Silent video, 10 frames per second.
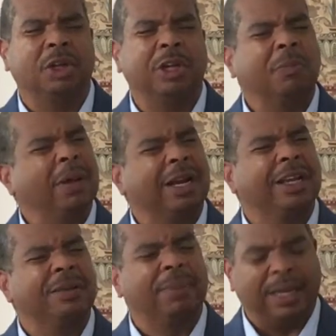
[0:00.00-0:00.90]
but I
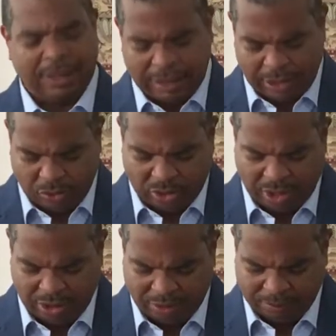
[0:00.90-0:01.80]
come by today to tell
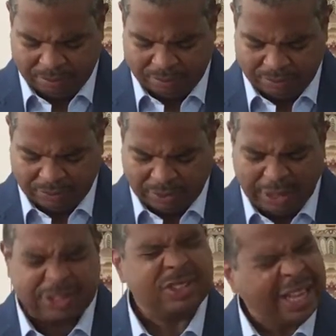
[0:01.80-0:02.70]
you,
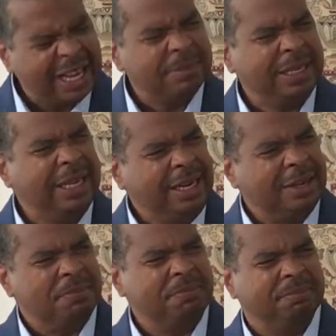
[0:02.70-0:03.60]
it's time to get
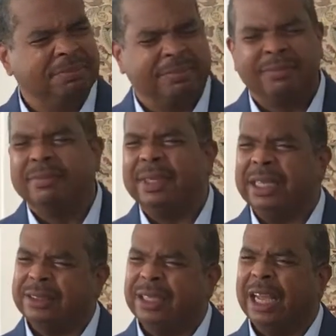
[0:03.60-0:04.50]
up. It's
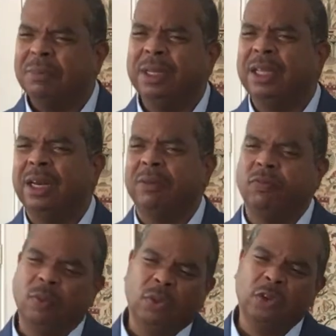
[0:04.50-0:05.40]
time to get up
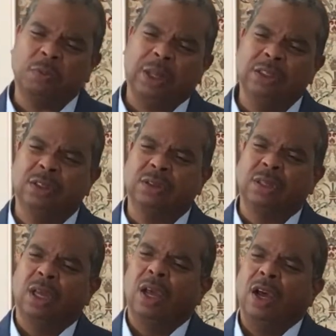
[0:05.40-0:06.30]
from those places
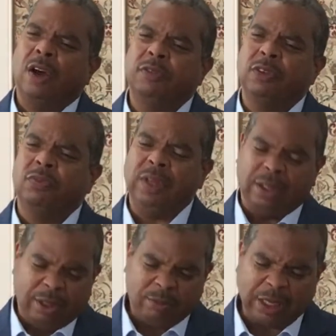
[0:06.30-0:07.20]
of
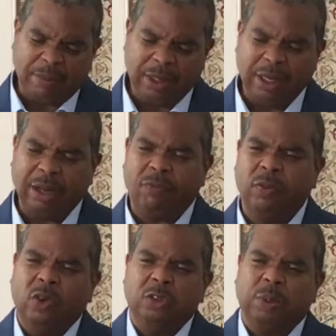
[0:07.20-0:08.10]
defeat, time to get up from
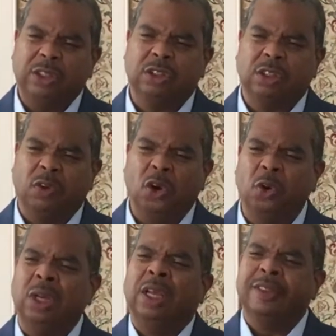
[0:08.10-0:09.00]
those places of
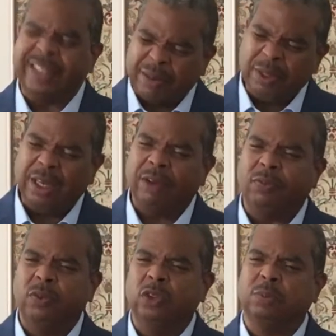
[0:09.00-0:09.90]
hurt, time to get up
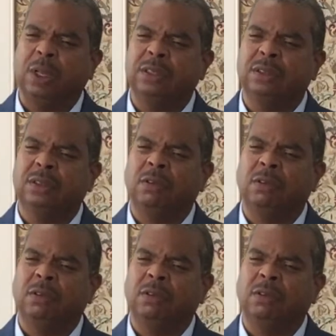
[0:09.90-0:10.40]
from those places